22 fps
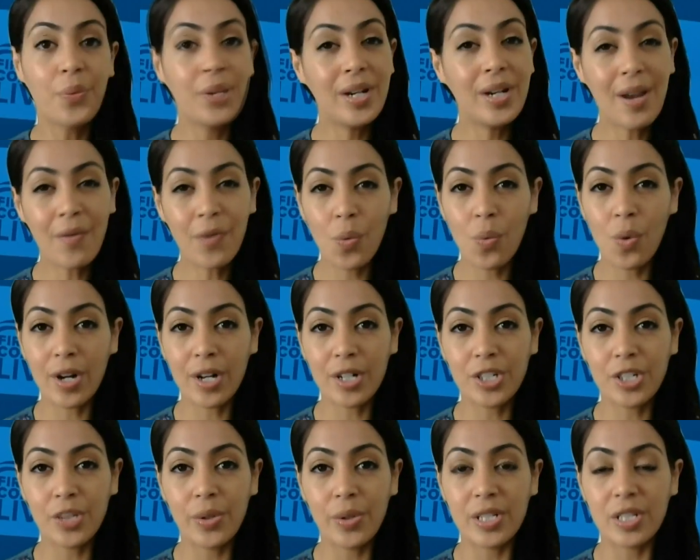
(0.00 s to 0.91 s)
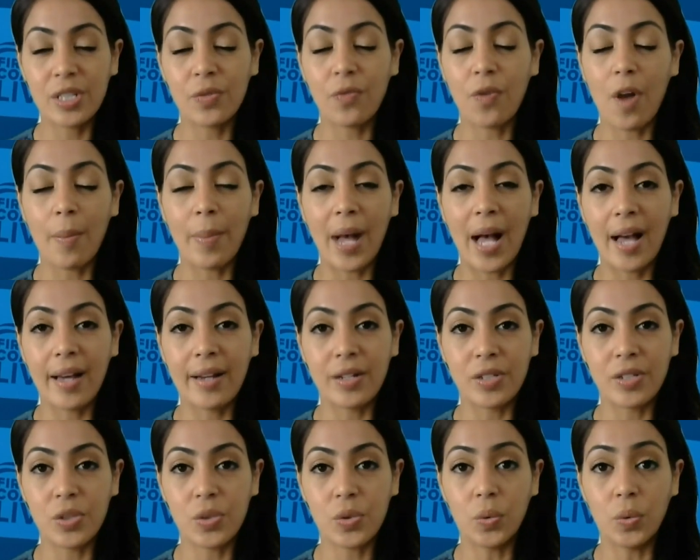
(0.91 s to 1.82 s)
We never want our students to fall behind
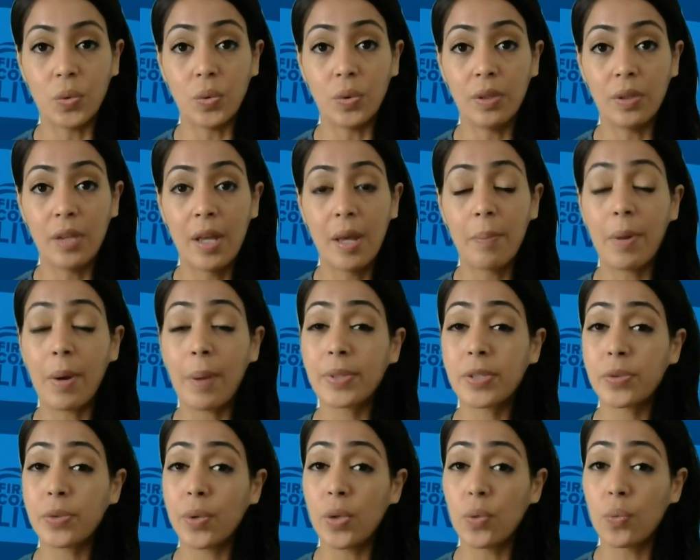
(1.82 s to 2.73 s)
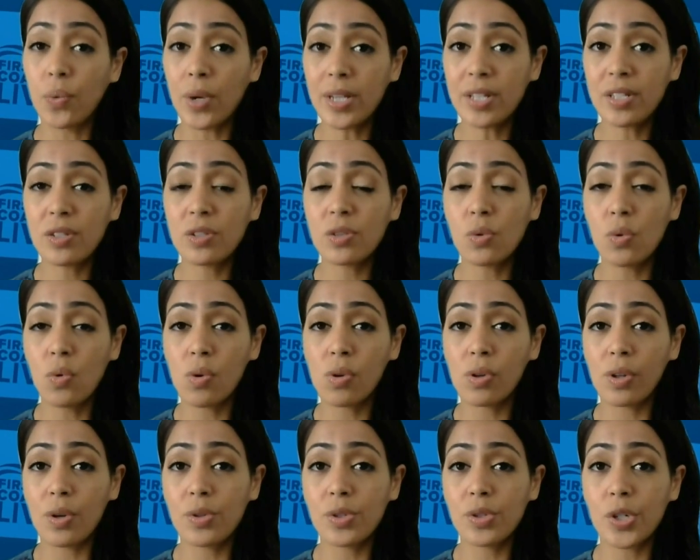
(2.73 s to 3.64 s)
in school, but between recent school
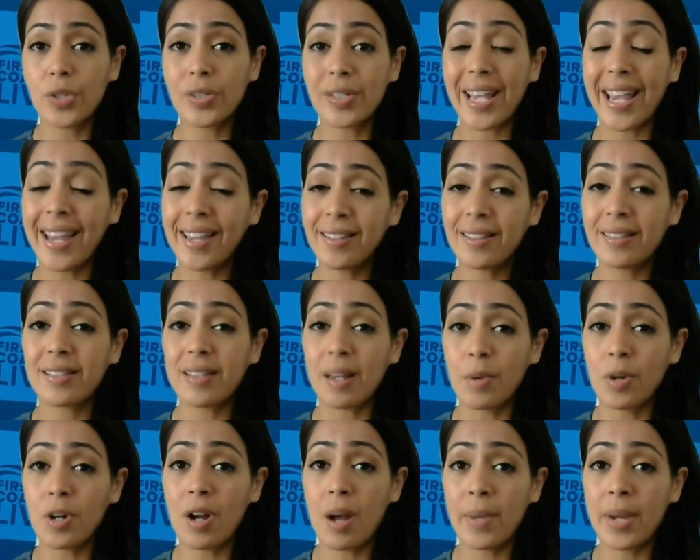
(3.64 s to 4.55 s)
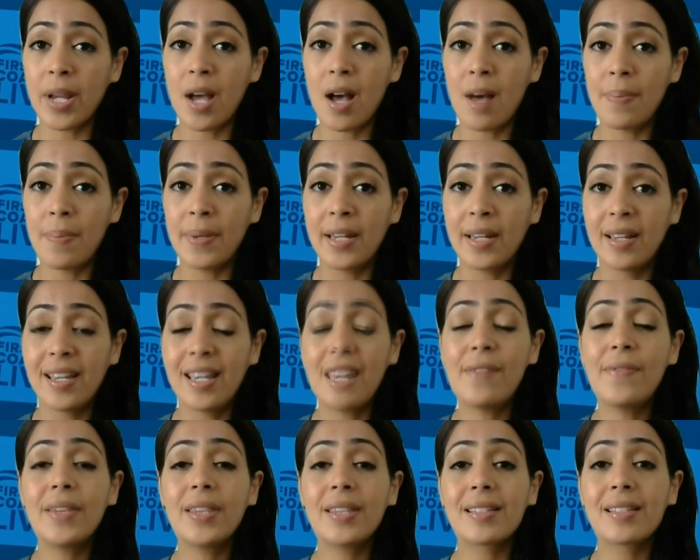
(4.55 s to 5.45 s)
closures and the summer coming up,
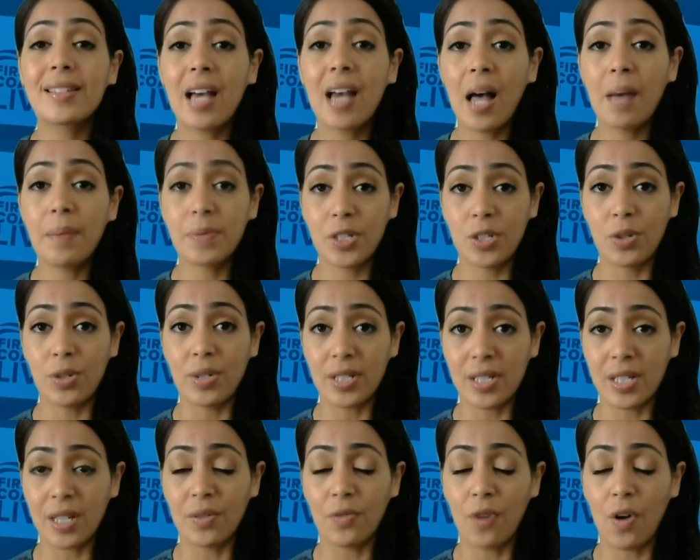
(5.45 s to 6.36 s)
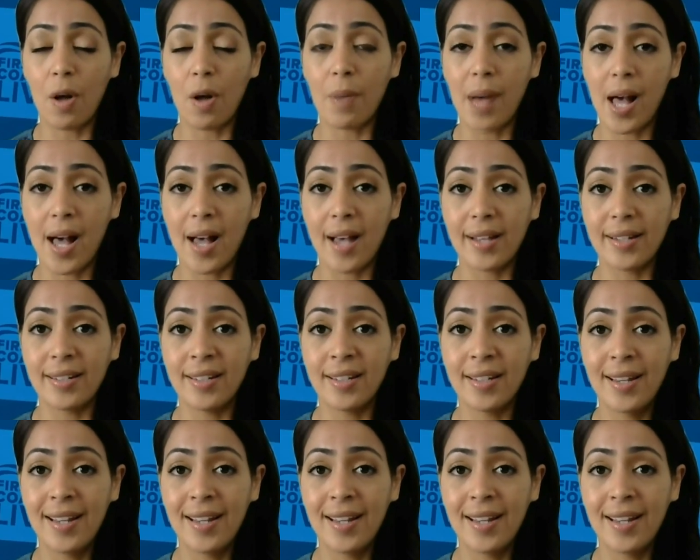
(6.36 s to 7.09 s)
even the top students can fall behind.